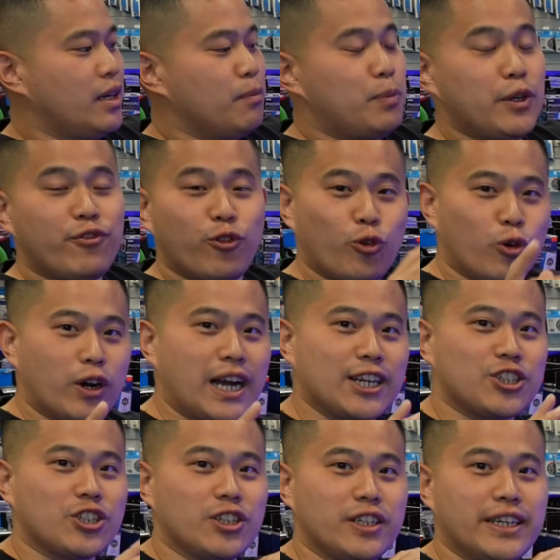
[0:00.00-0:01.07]
We're
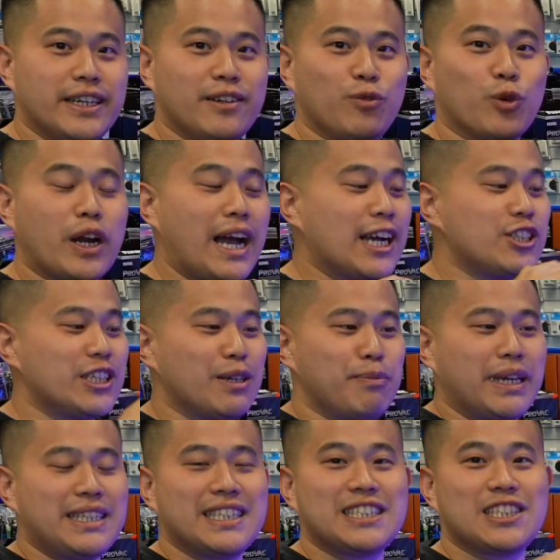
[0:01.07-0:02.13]
actually gonna
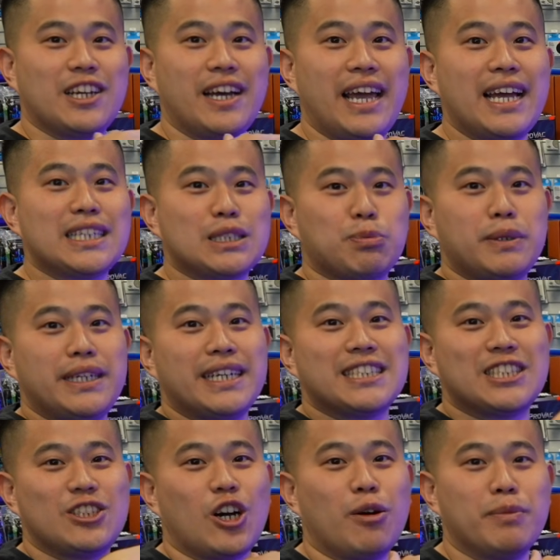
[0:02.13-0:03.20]
make this a
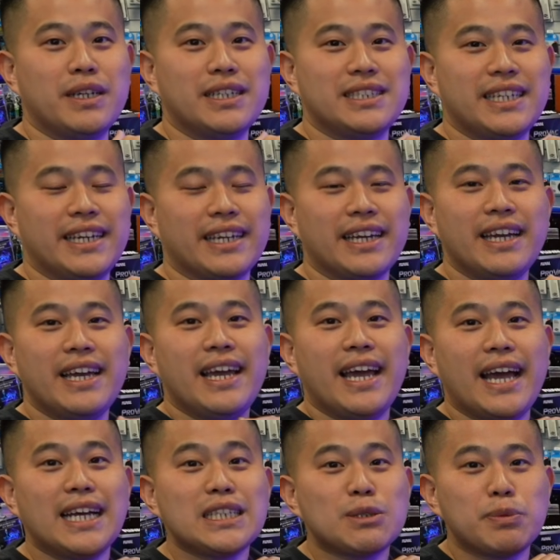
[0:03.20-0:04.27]
SPS dominant tank.
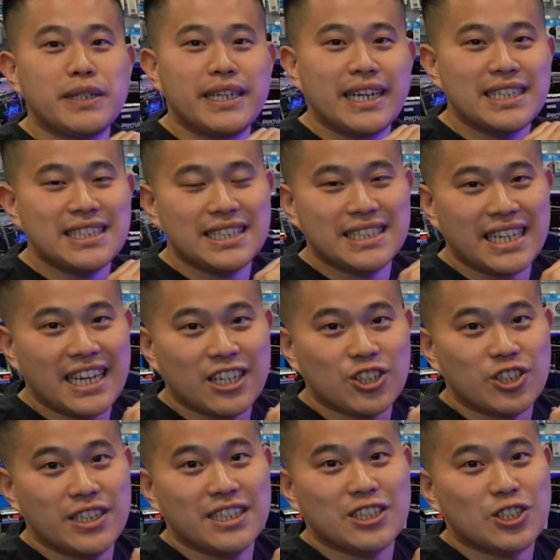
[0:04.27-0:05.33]
SPS is
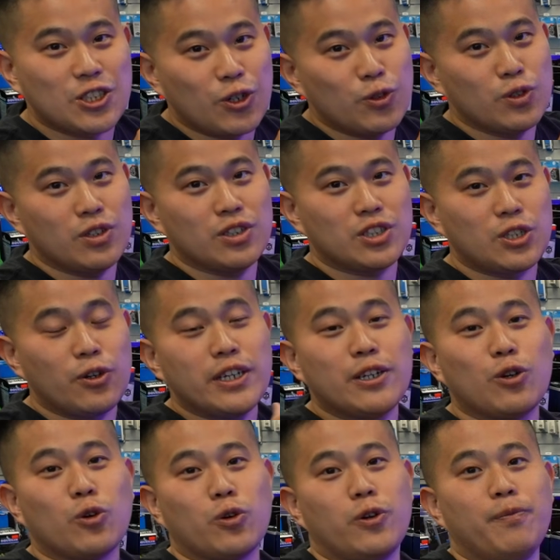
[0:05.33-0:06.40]
actually a stony
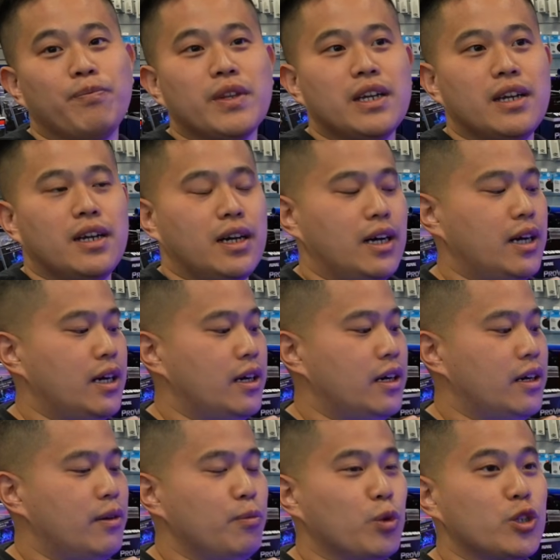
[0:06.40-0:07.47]
coral.
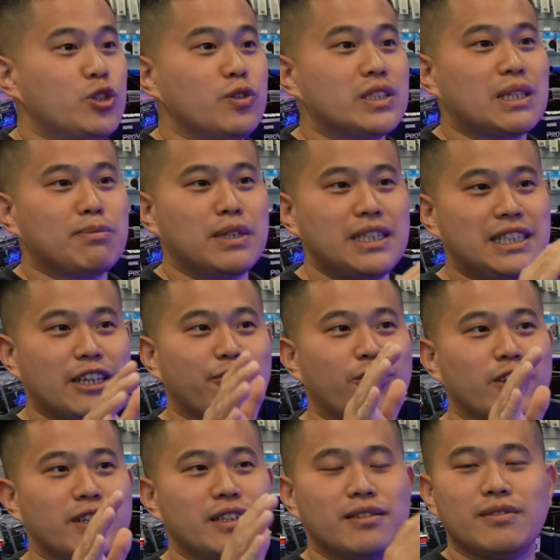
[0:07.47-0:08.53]
We're doing something
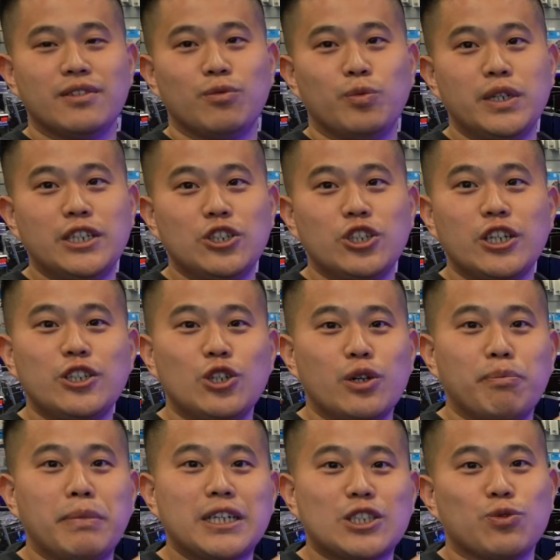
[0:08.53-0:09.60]
different. We usually do
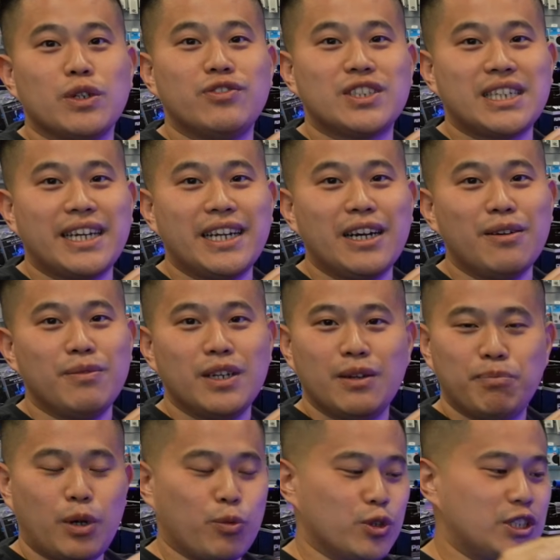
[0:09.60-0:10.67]
a mixed reef setup,
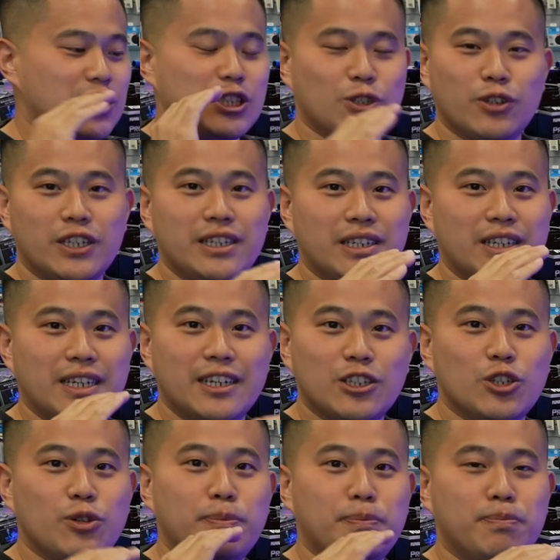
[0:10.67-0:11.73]
but we're just
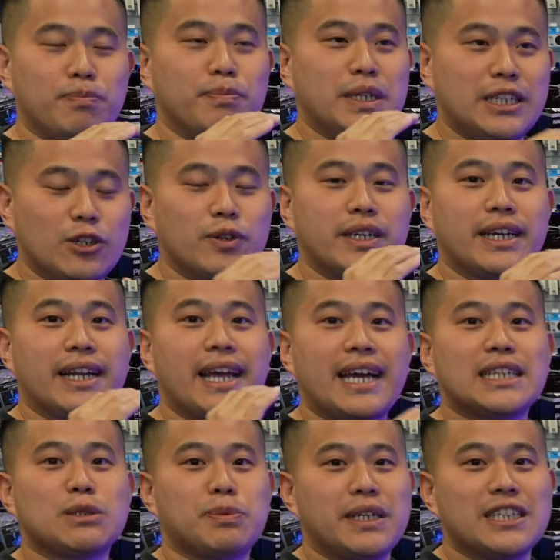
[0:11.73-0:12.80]
gonna be doing an
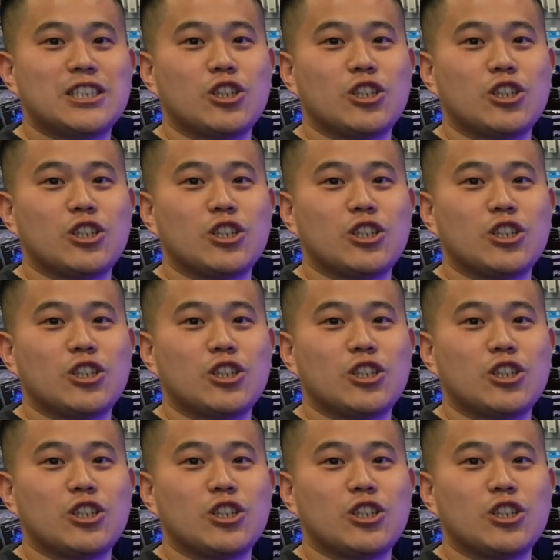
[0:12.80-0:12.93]
SPS